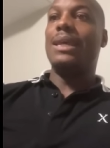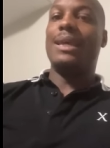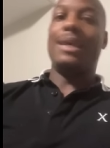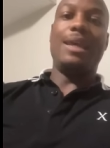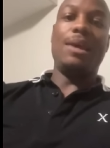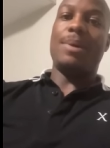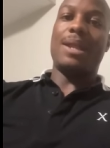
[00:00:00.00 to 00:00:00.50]

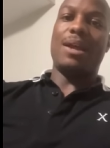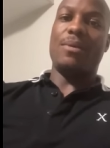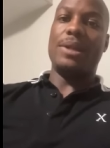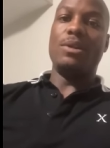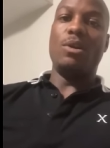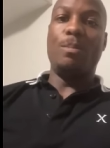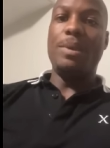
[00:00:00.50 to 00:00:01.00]
Everybody
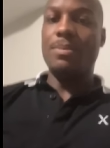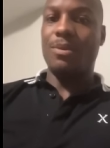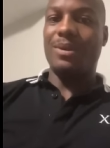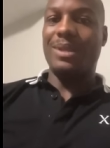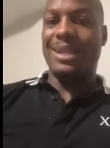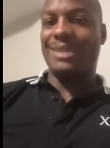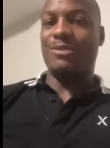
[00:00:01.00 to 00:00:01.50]
already know people
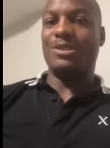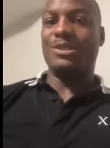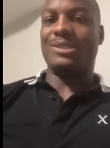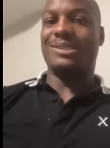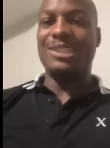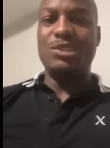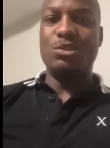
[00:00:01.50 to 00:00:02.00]
really ain't
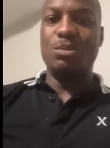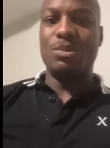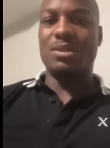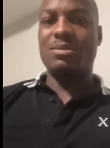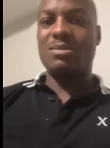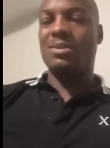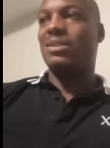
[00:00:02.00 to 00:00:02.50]
gonna see you, bro. You